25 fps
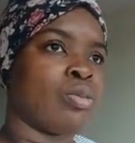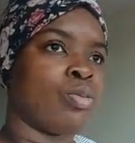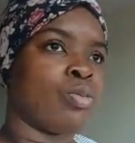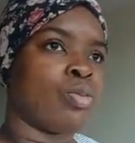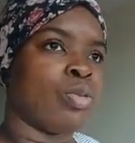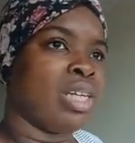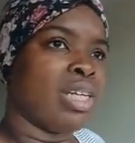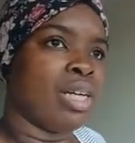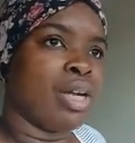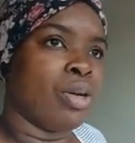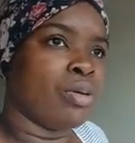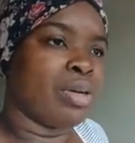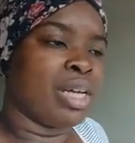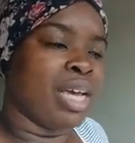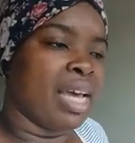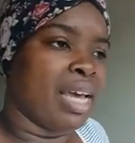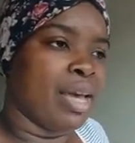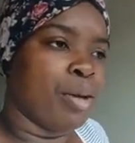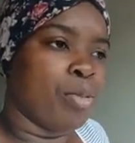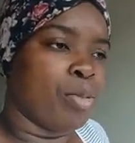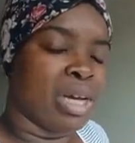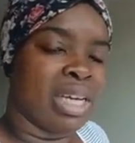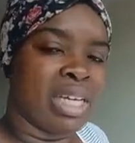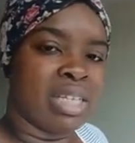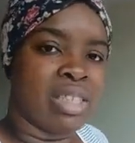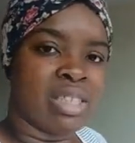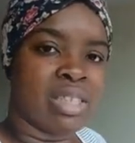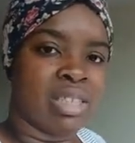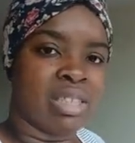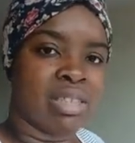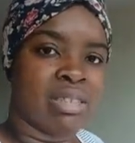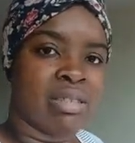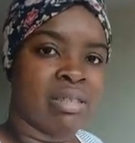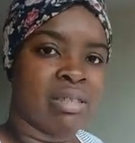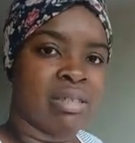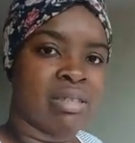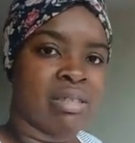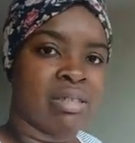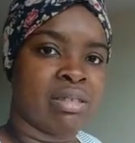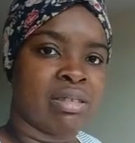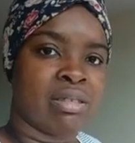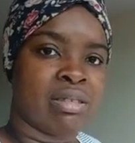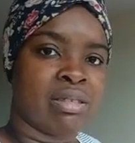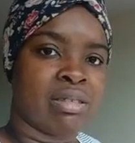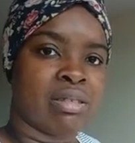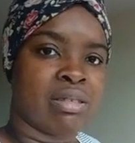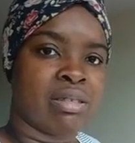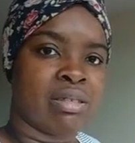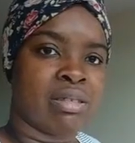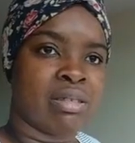We don't care which.
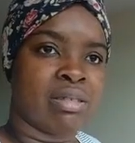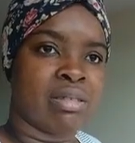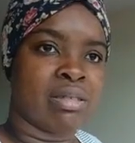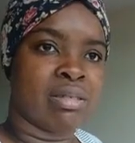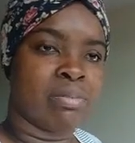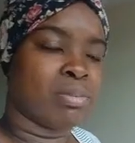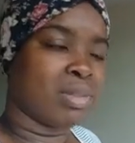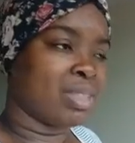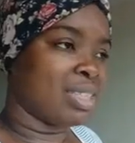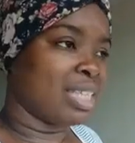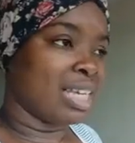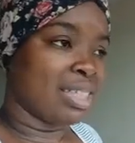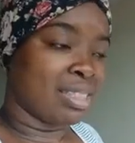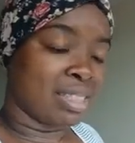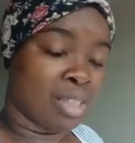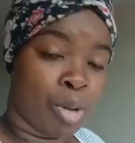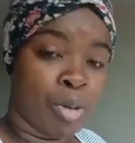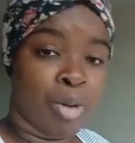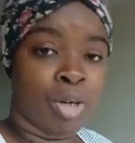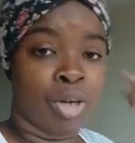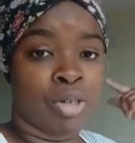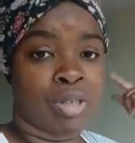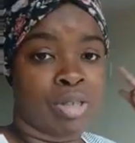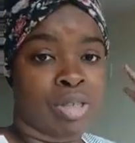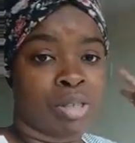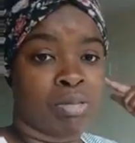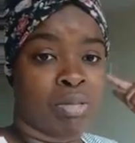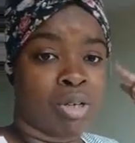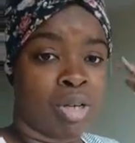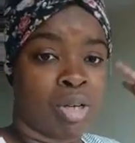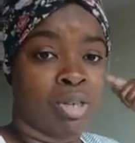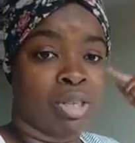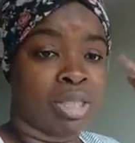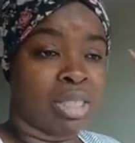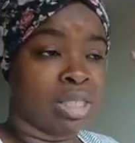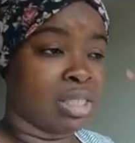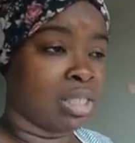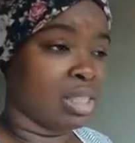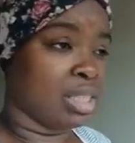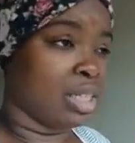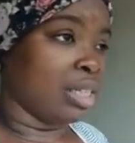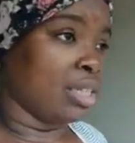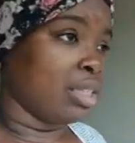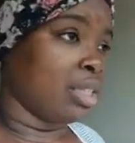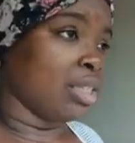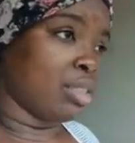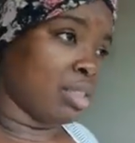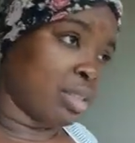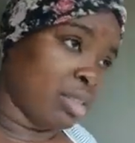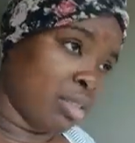But that's going on subconsciously.
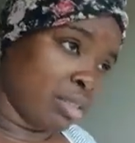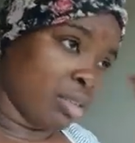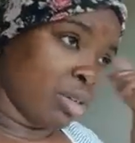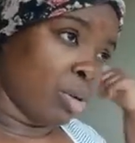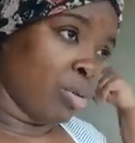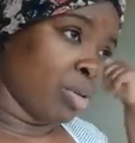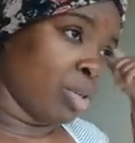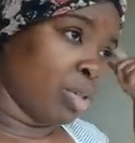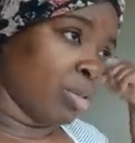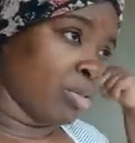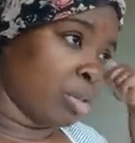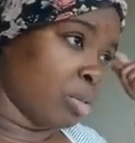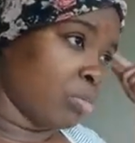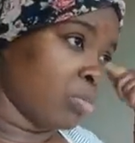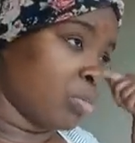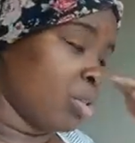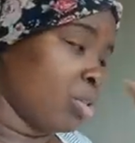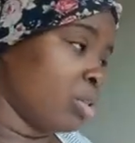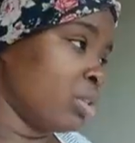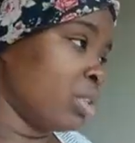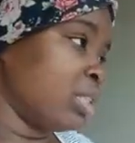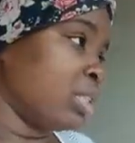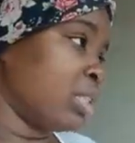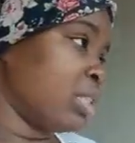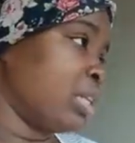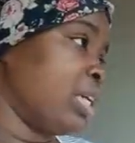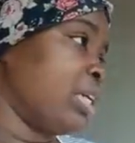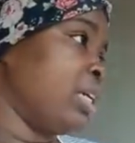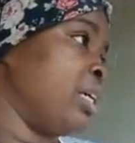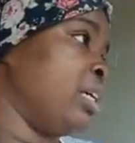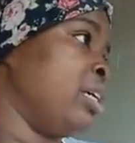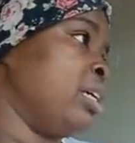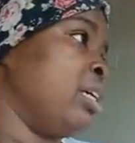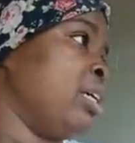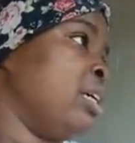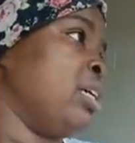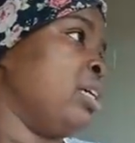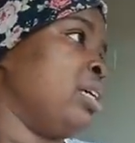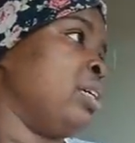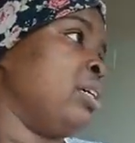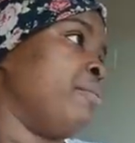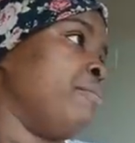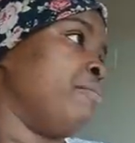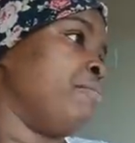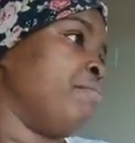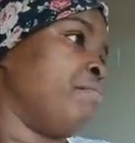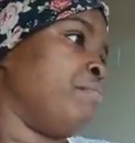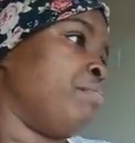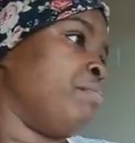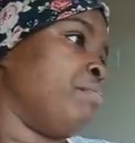That's going on subconsciously.
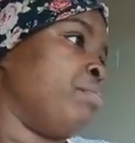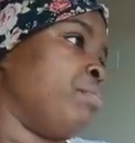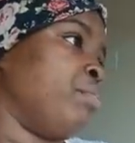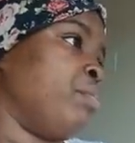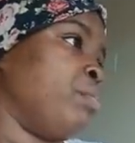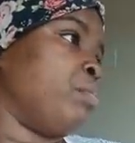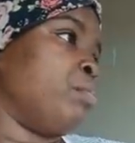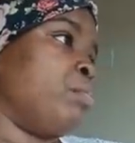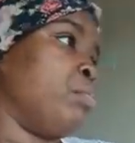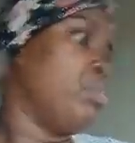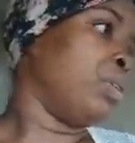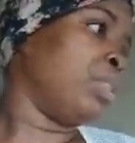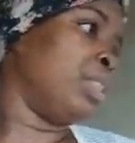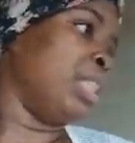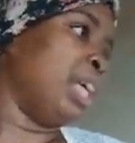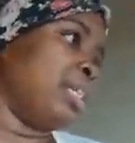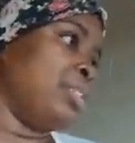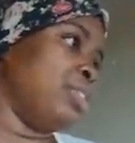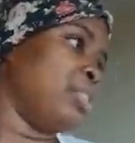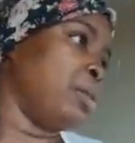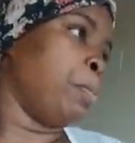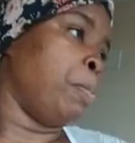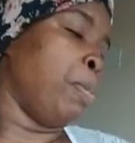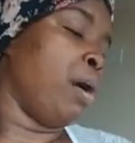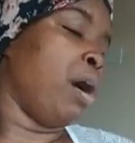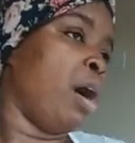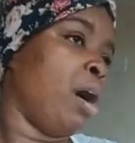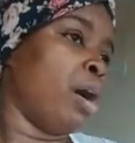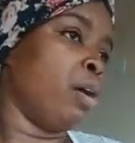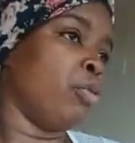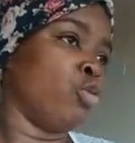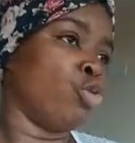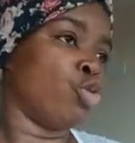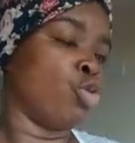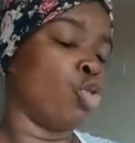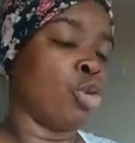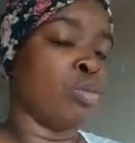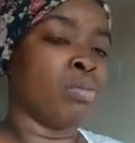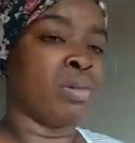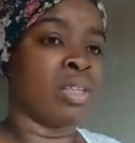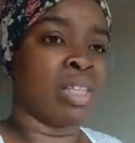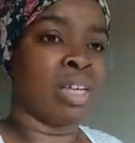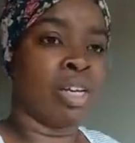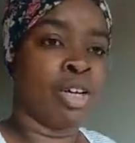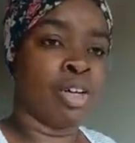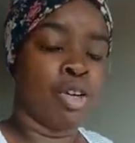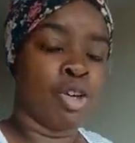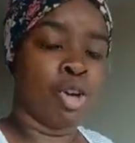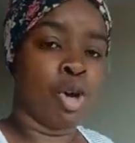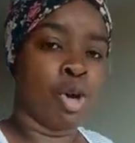But that's the part of trauma
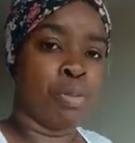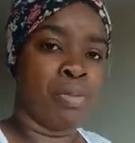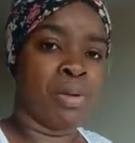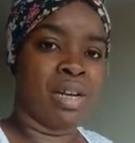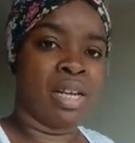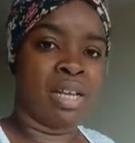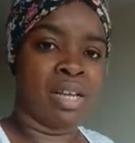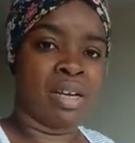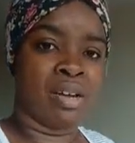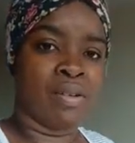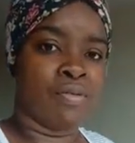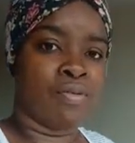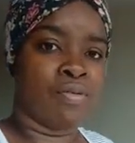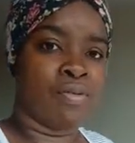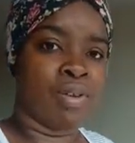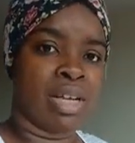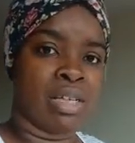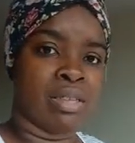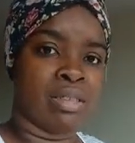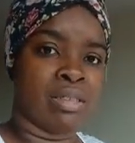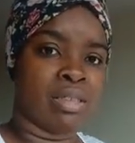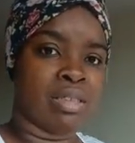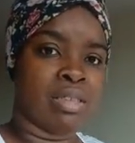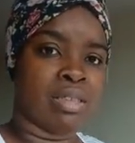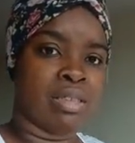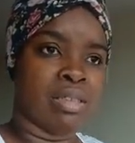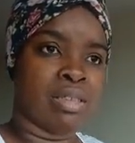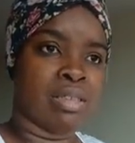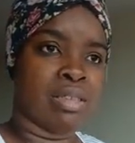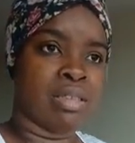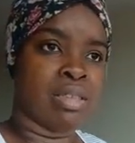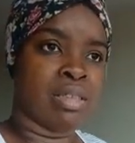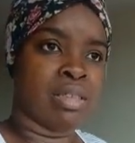that nobody confronts.